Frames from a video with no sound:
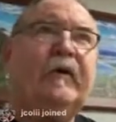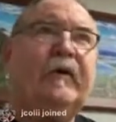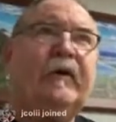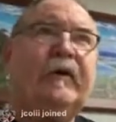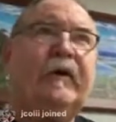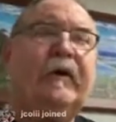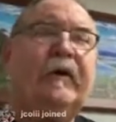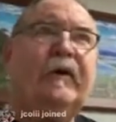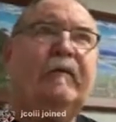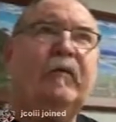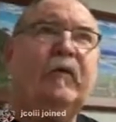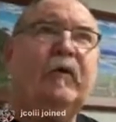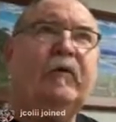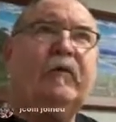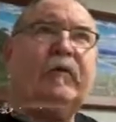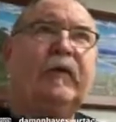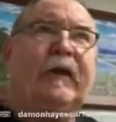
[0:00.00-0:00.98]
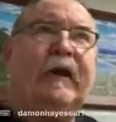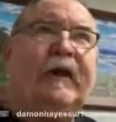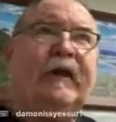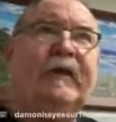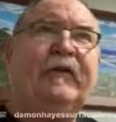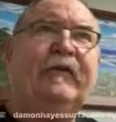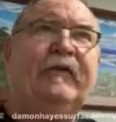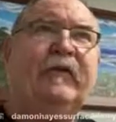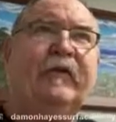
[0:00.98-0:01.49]
You have more
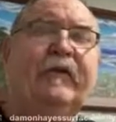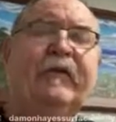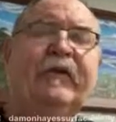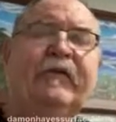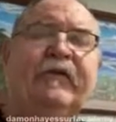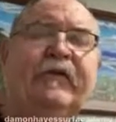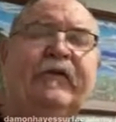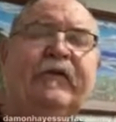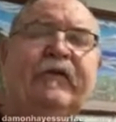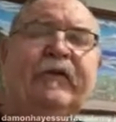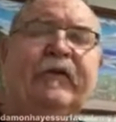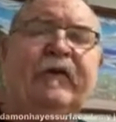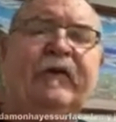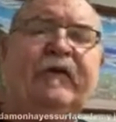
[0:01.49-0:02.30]
planing surface.